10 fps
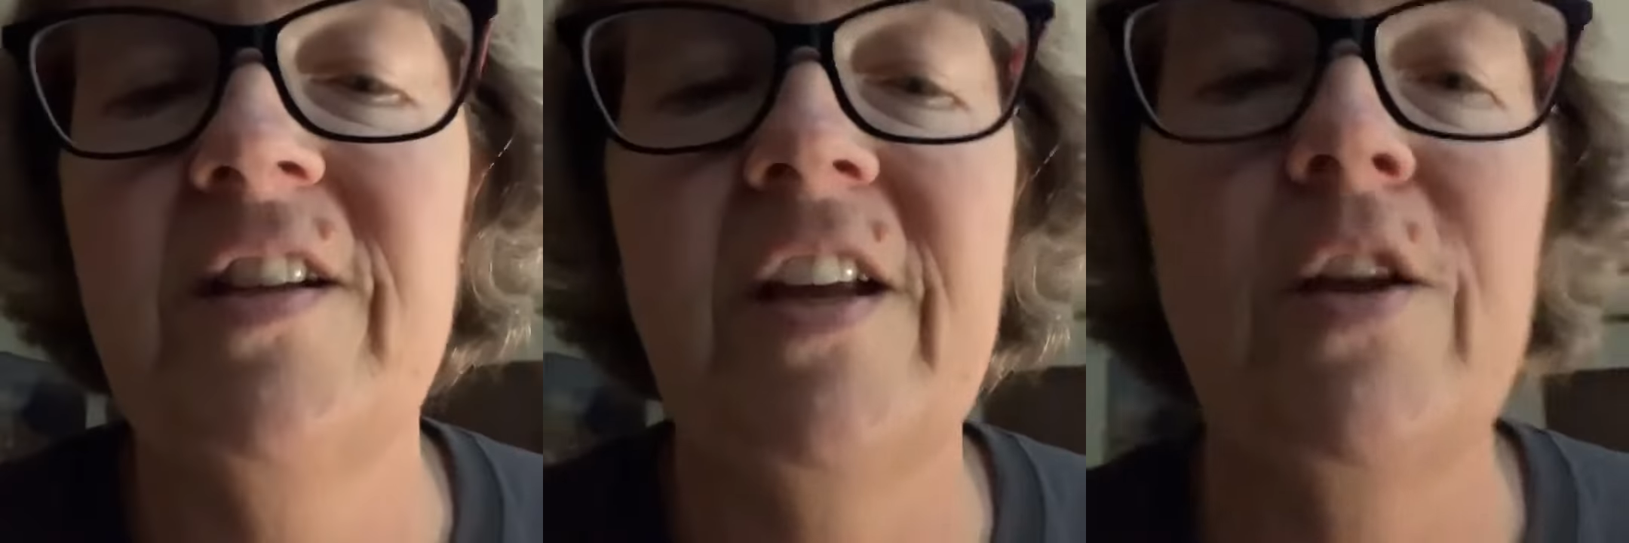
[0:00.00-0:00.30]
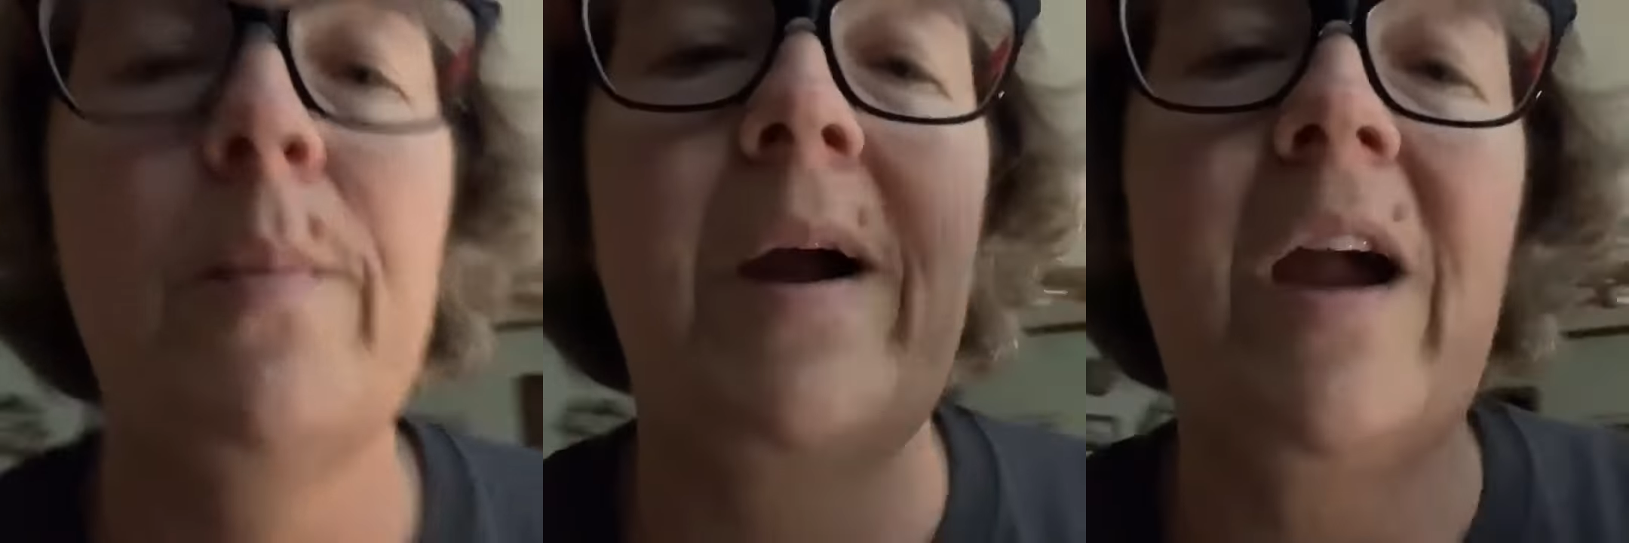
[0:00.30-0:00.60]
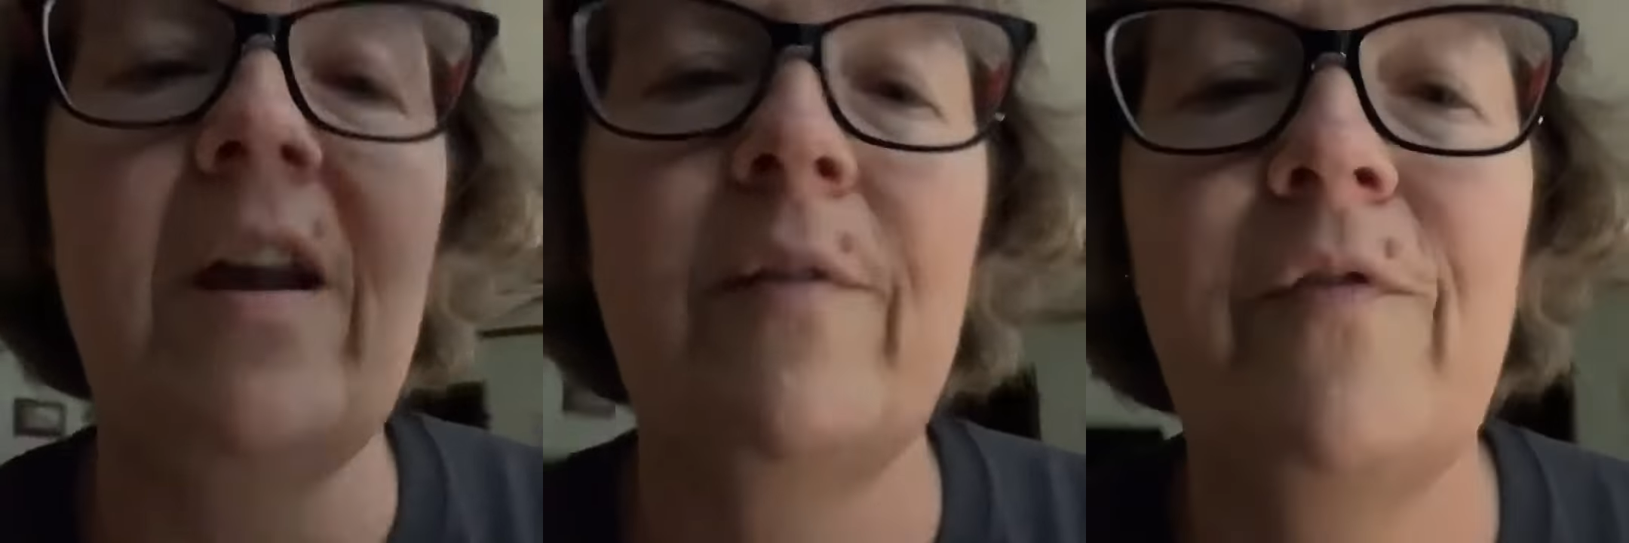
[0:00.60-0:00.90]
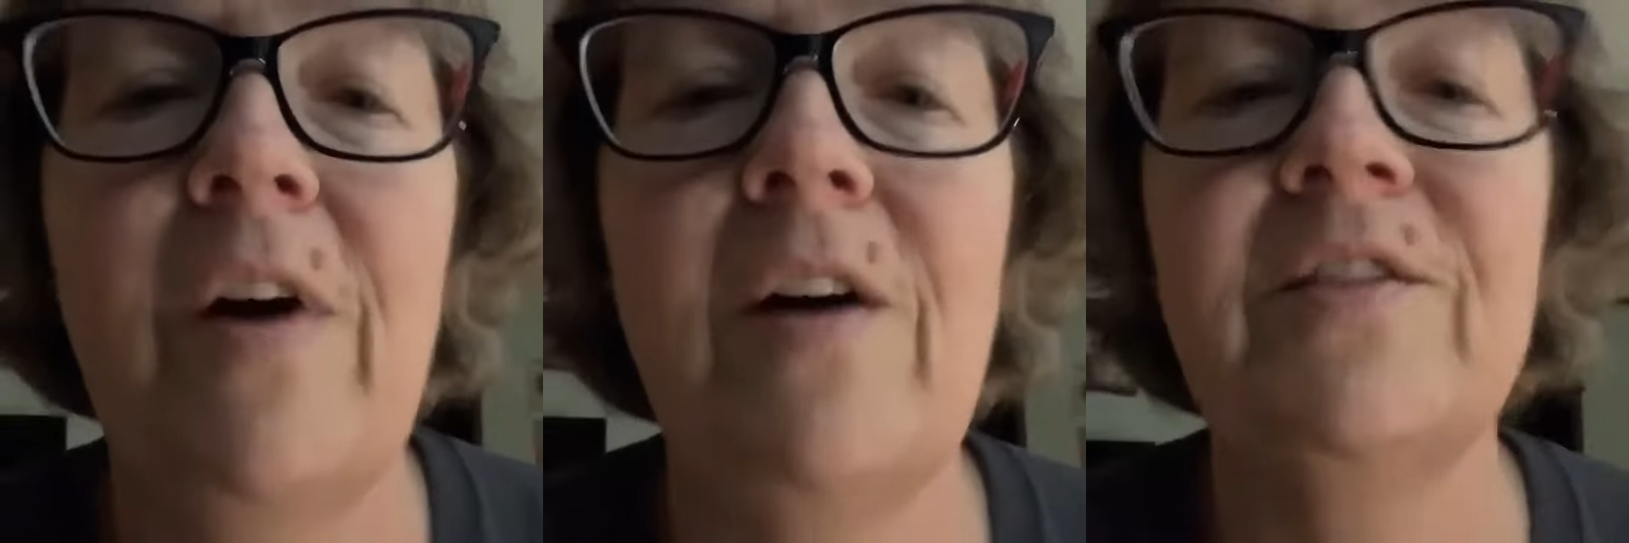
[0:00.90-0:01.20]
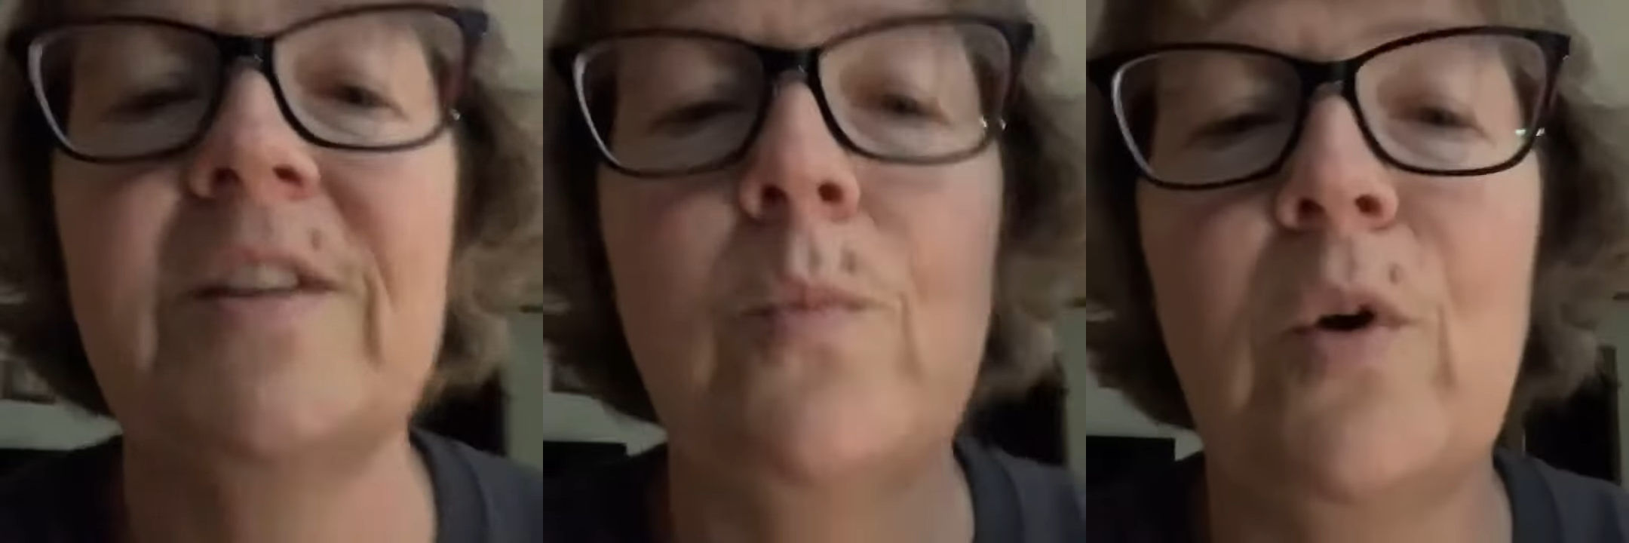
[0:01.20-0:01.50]
I kind of fall somewhere
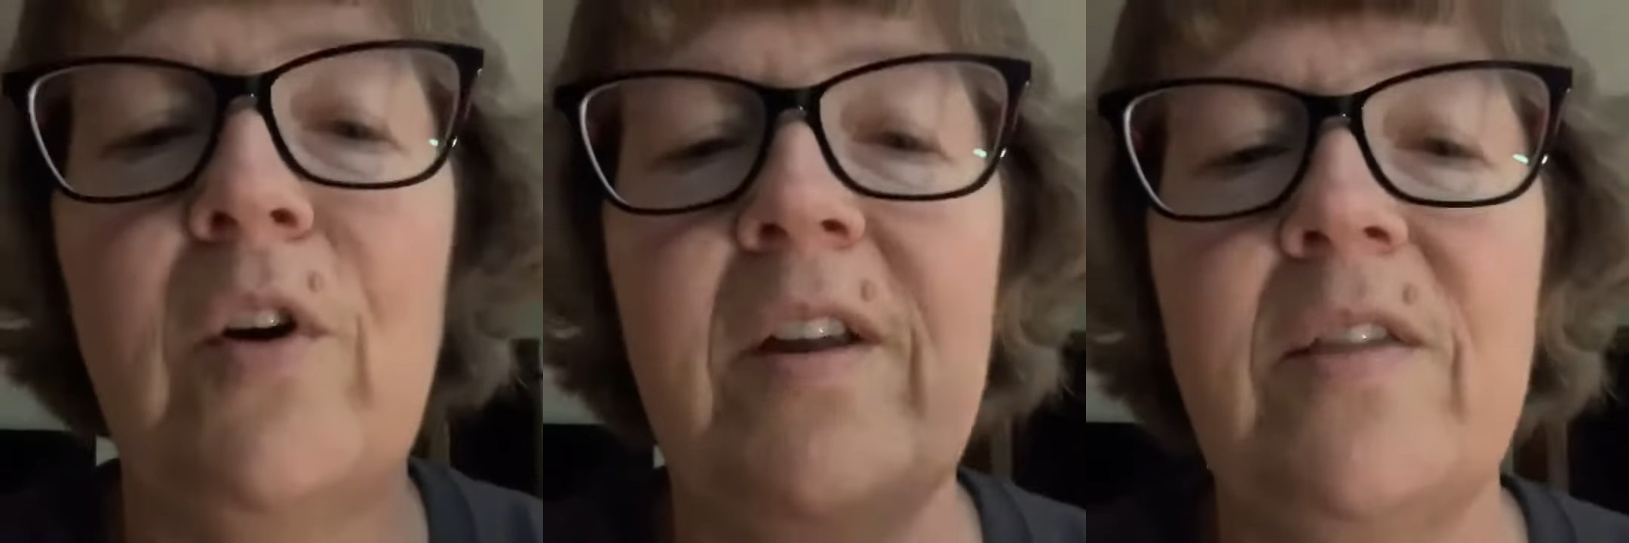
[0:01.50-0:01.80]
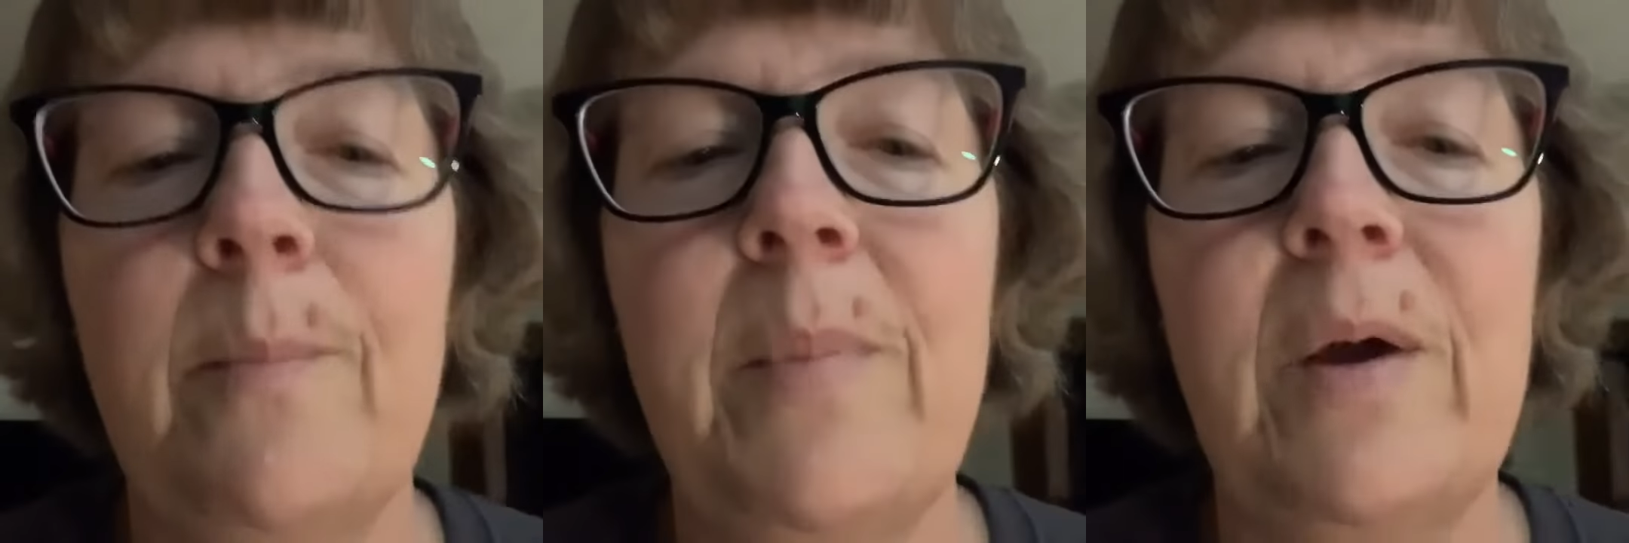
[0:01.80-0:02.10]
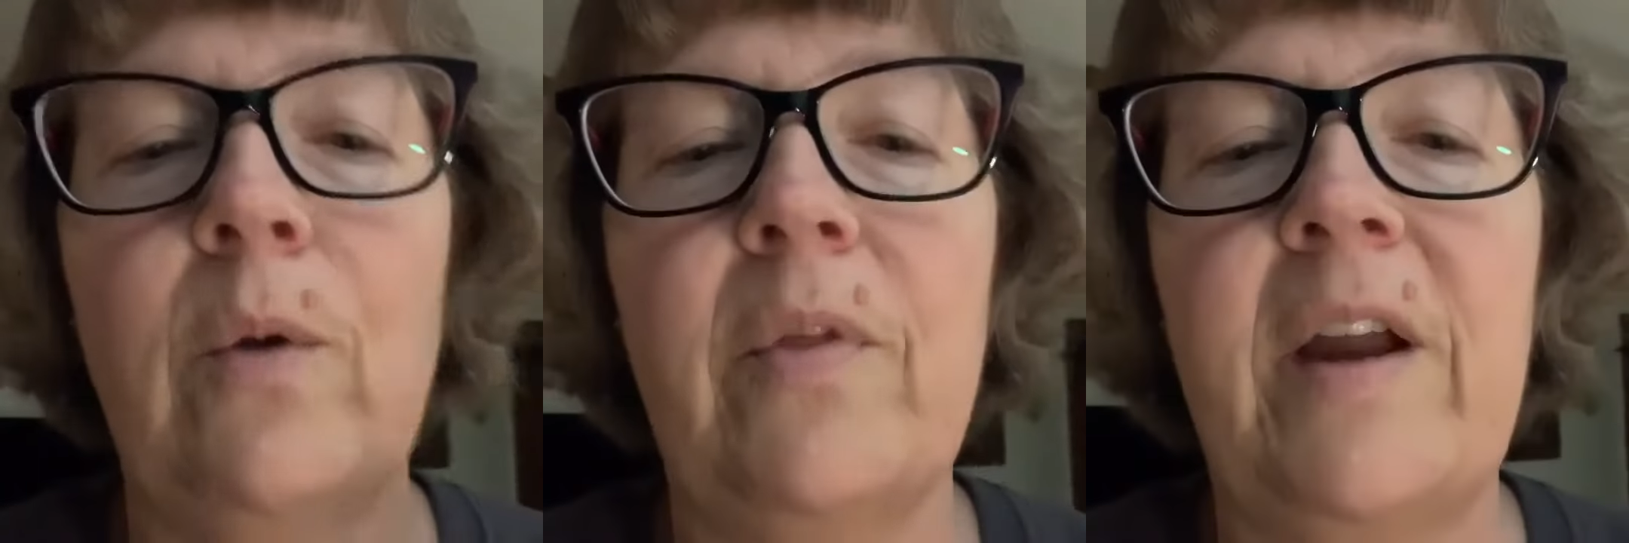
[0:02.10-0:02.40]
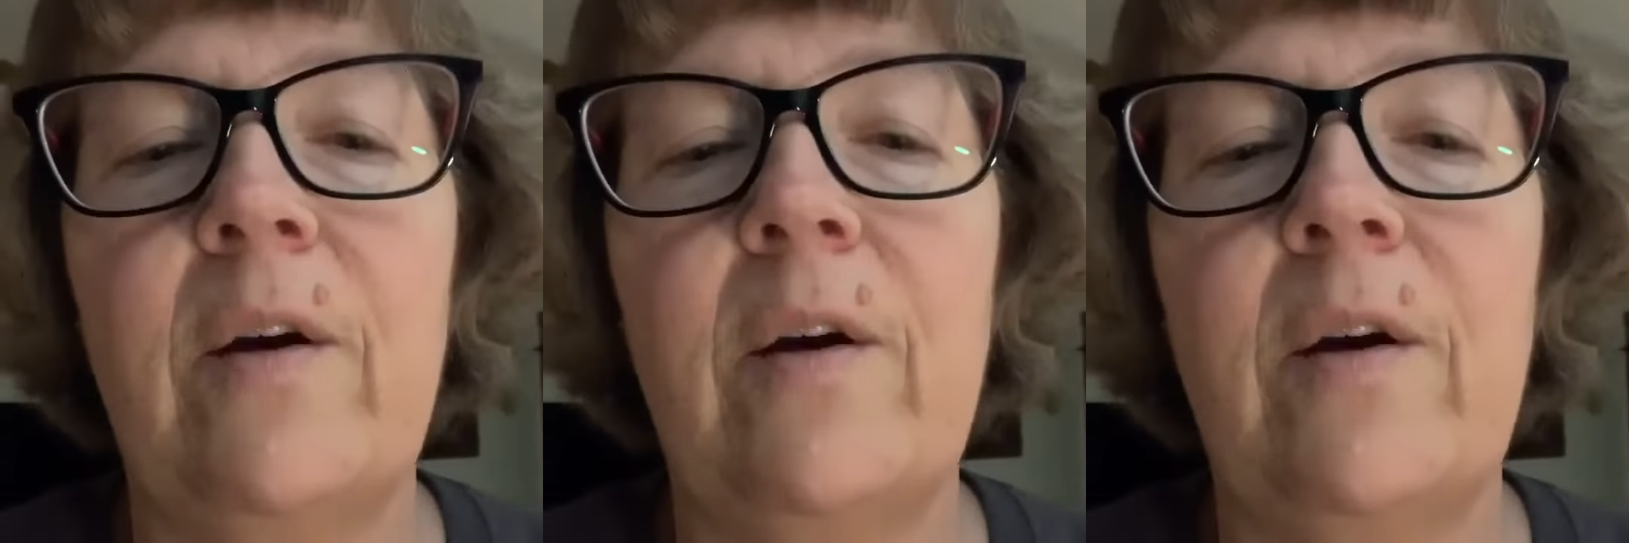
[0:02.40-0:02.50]
in the middle there.